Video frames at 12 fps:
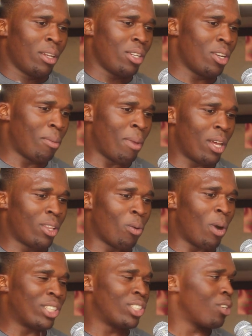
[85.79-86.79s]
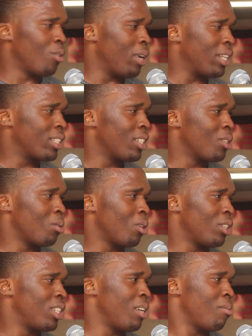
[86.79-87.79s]
you know, my, the Washington Redskins
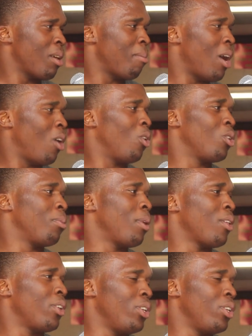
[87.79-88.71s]
were a team that my older brother